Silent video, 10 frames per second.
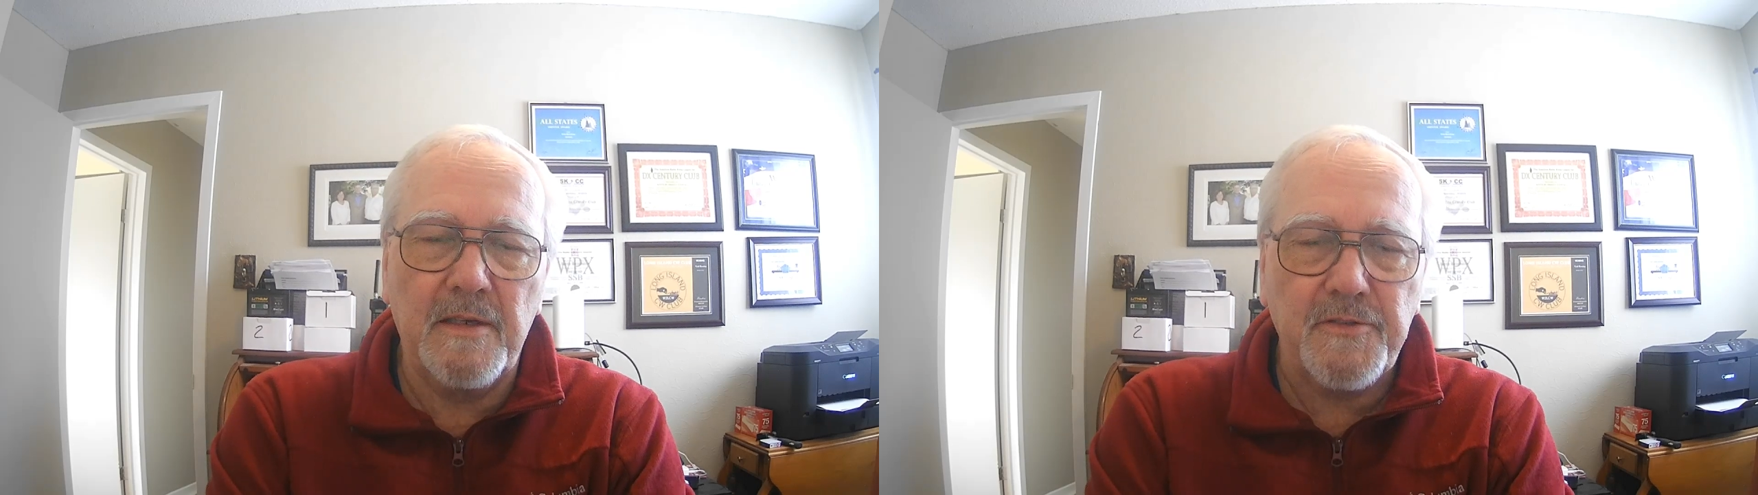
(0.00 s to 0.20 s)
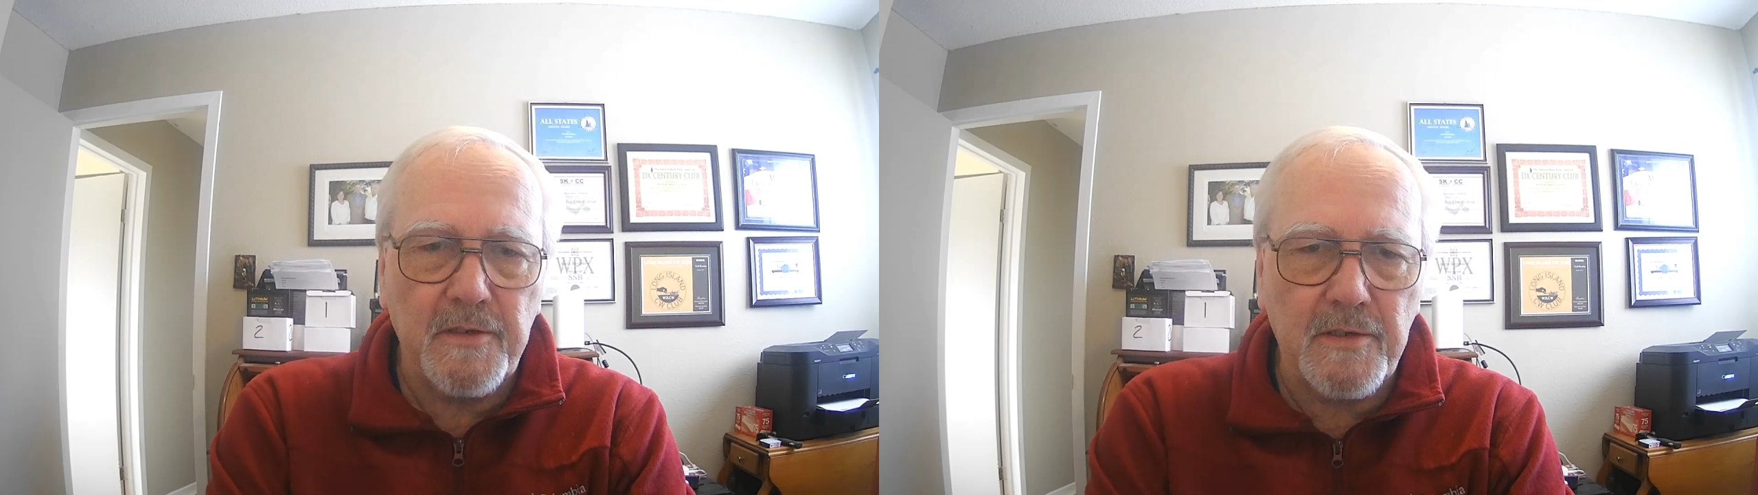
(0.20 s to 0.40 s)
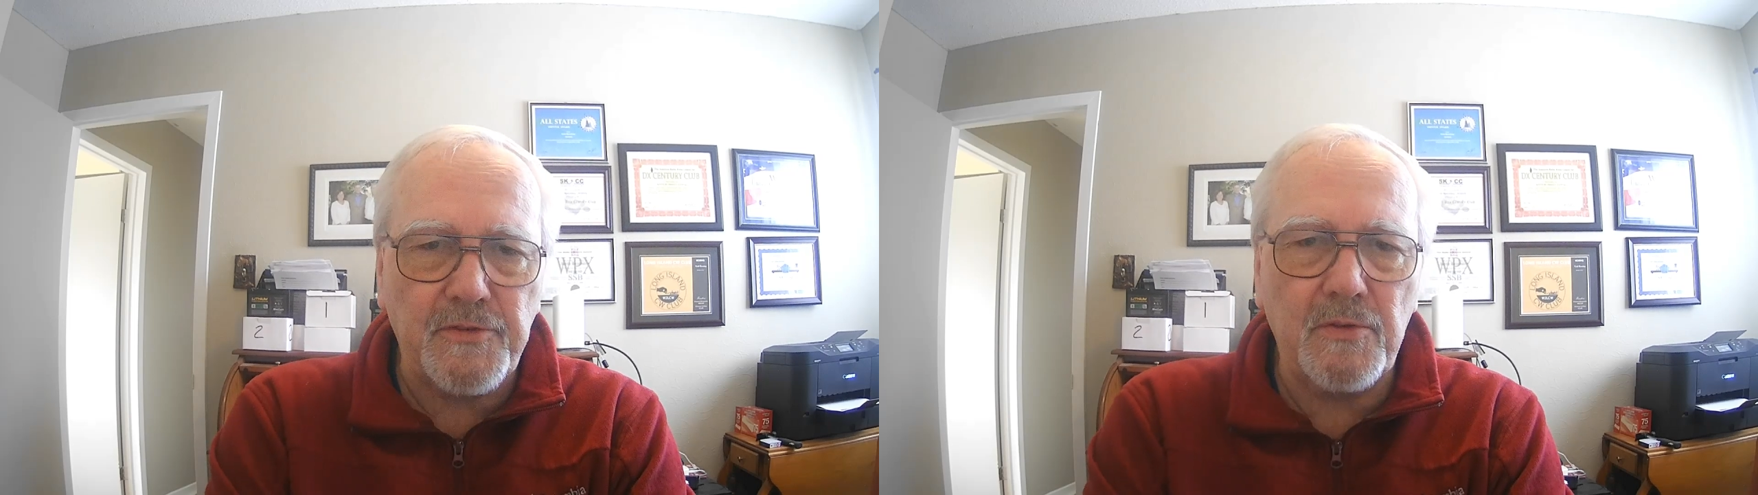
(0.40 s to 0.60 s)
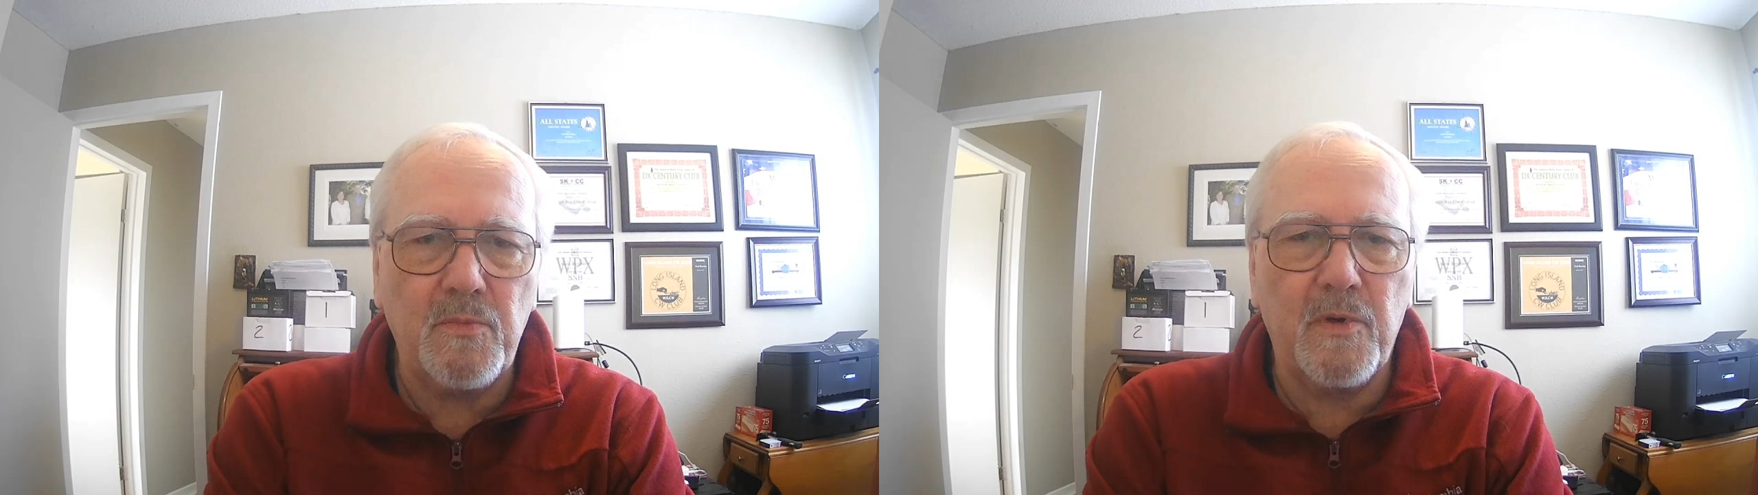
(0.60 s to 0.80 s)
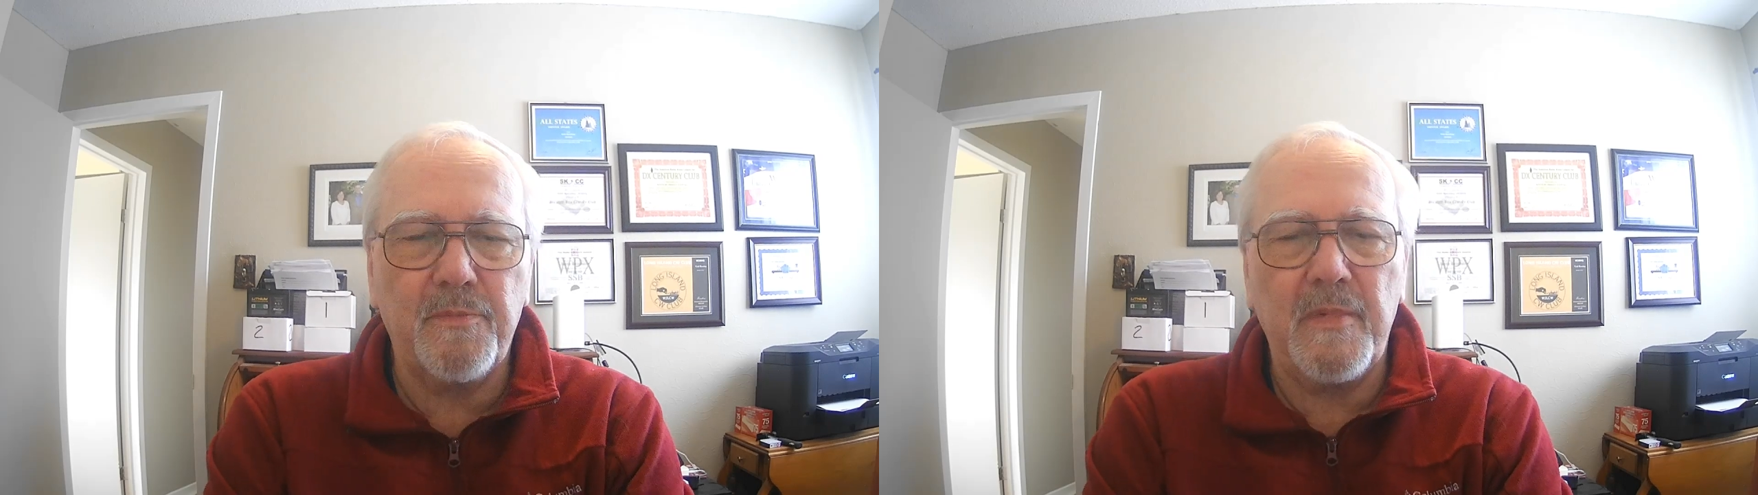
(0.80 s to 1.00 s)
It's an
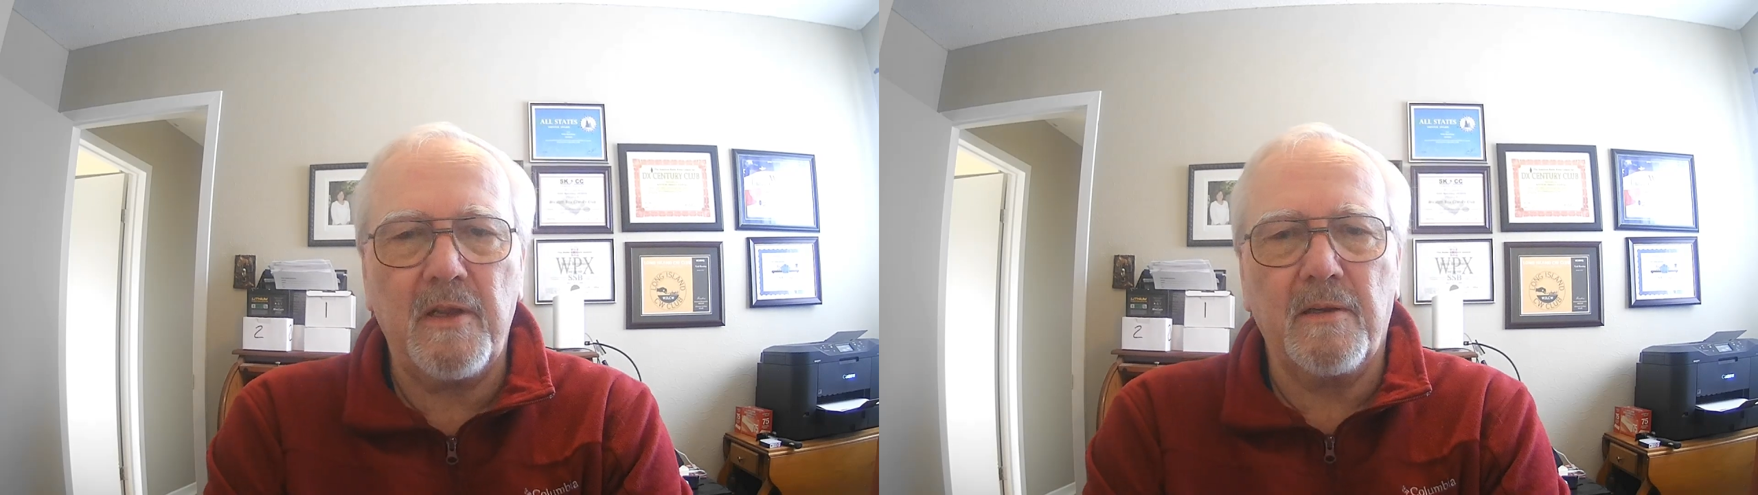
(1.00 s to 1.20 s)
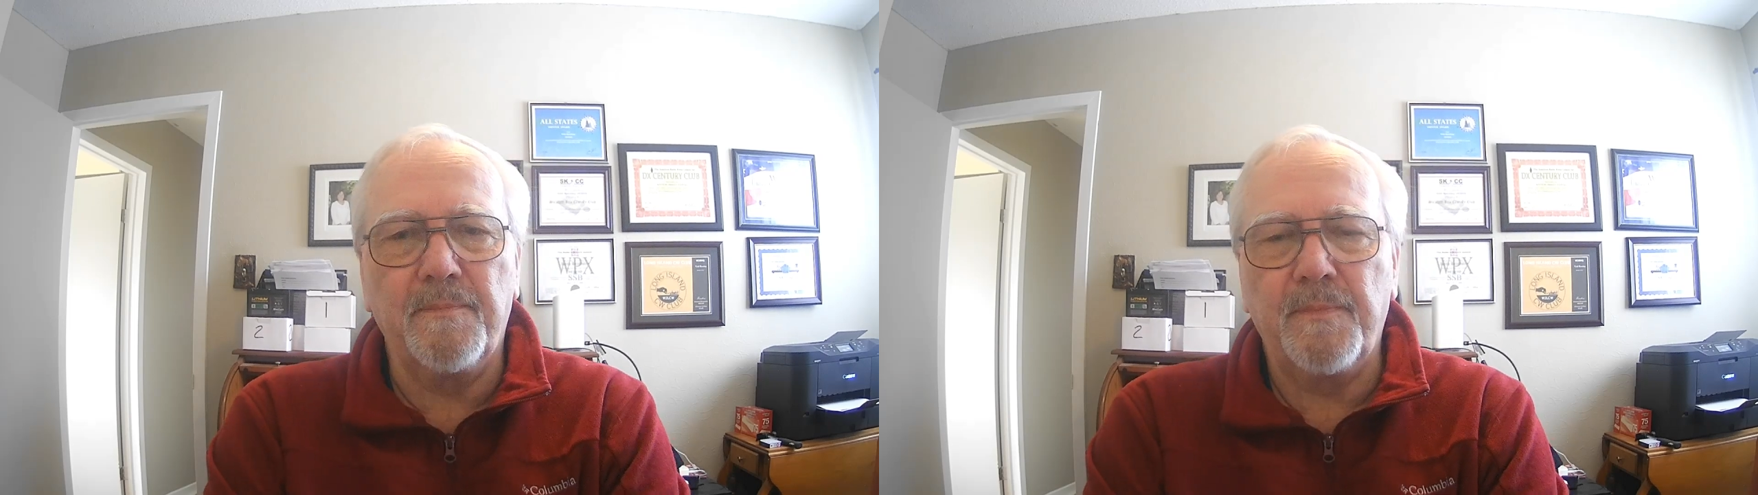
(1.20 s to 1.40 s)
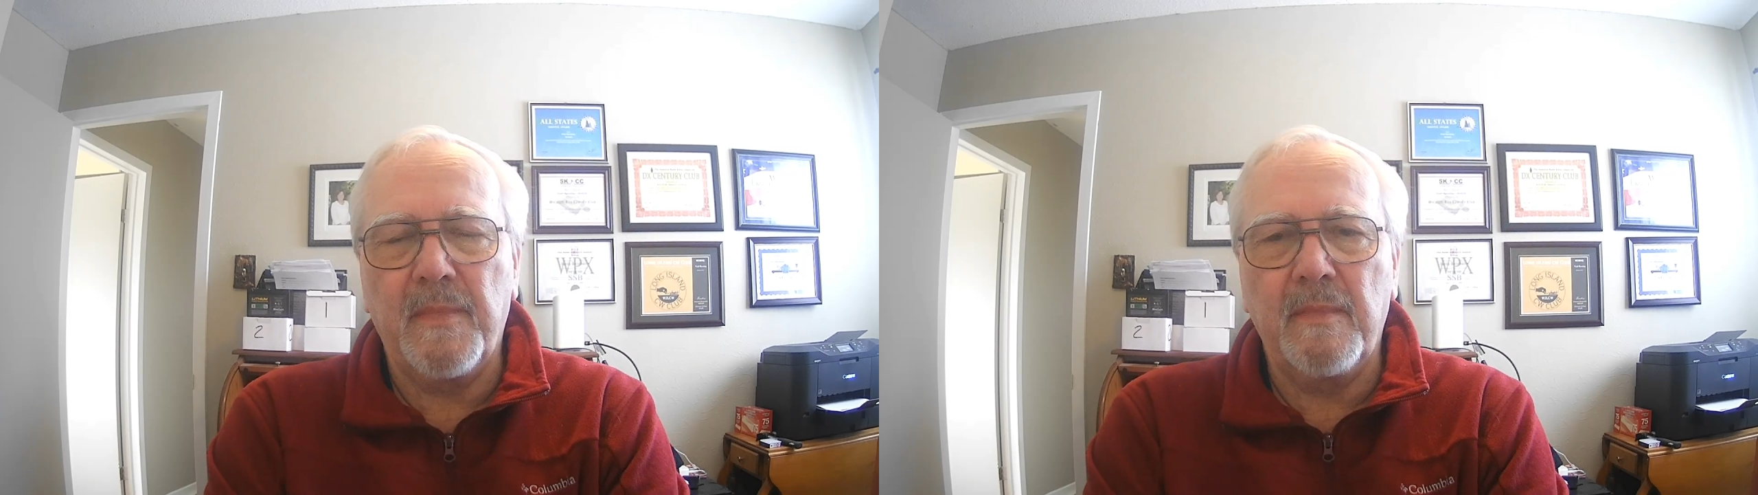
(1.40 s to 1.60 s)
issue with me.